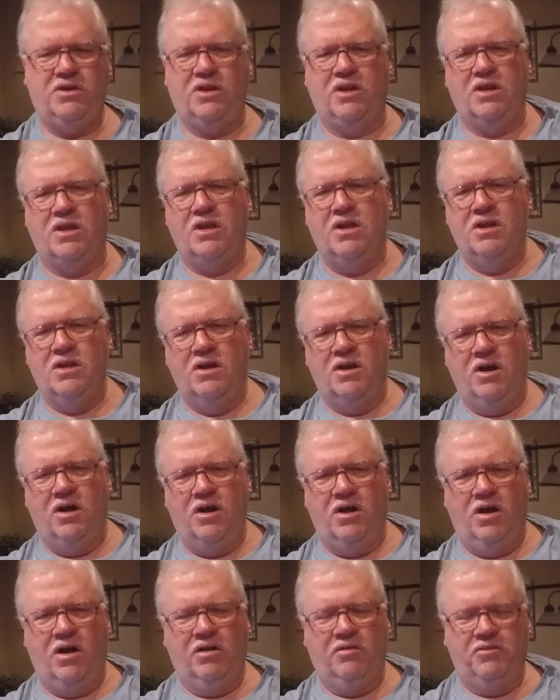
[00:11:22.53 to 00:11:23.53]
And
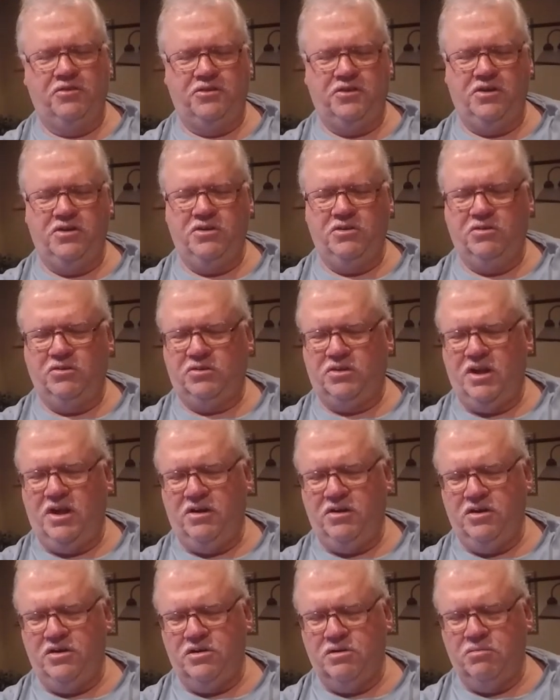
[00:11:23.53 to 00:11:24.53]
all of a sudden you look
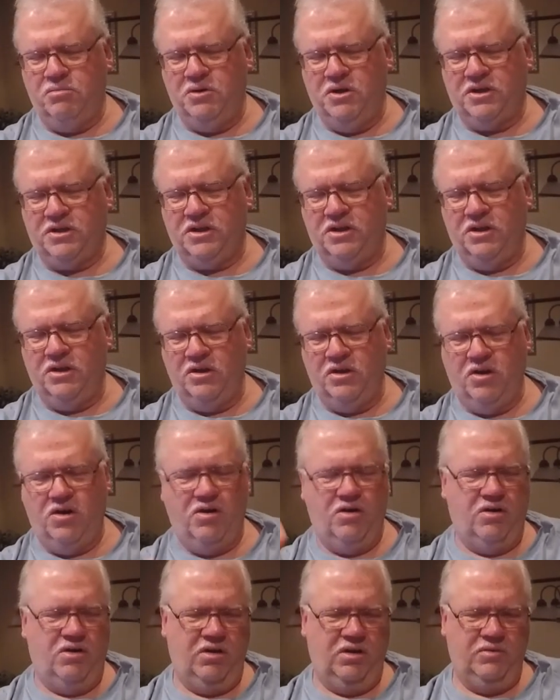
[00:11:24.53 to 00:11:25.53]
down in your bucket and
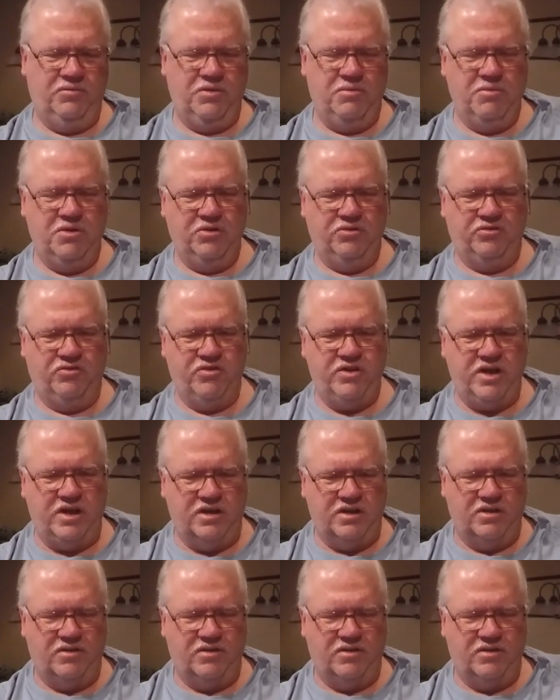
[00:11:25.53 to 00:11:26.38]
all of your minnows are dead.